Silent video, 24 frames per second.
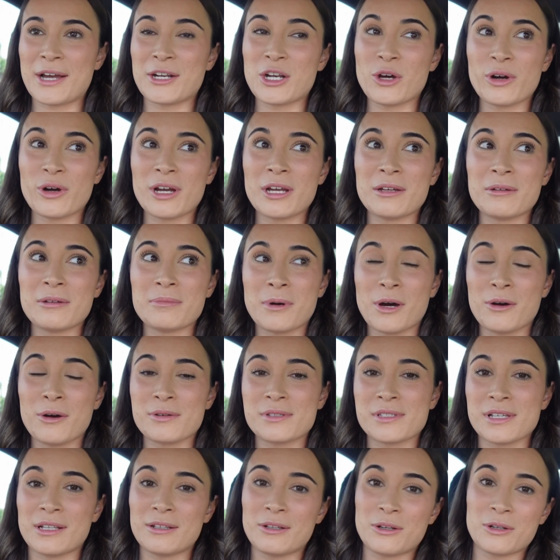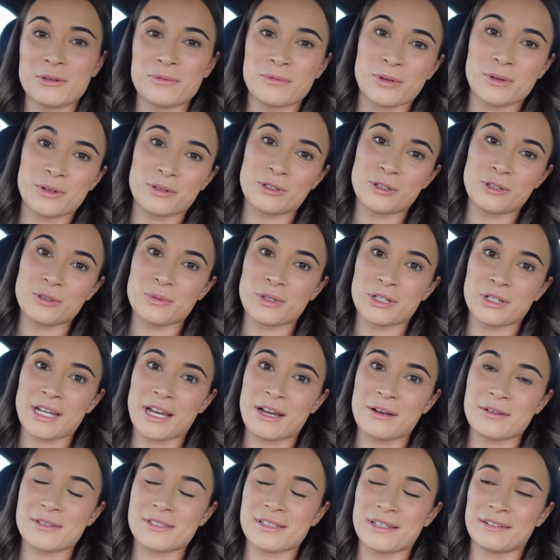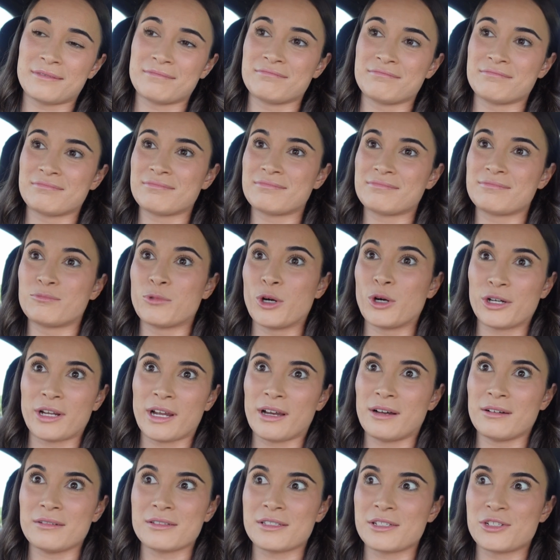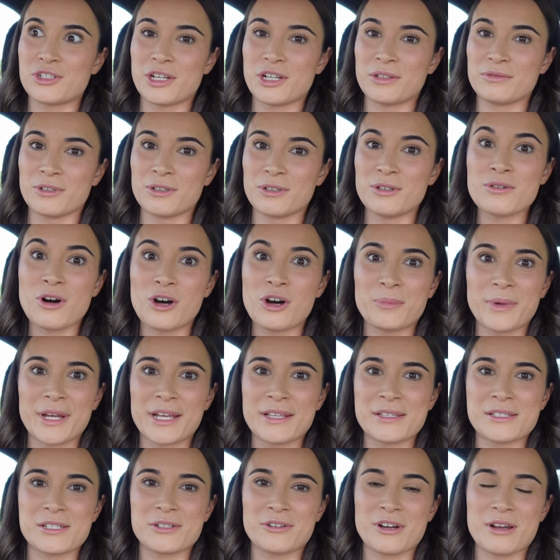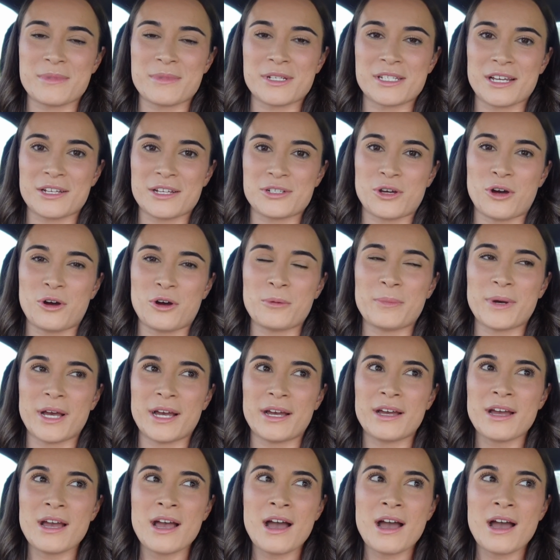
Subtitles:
I know I post a lot of glute workouts and workouts in general on my Instagram and TikTok, but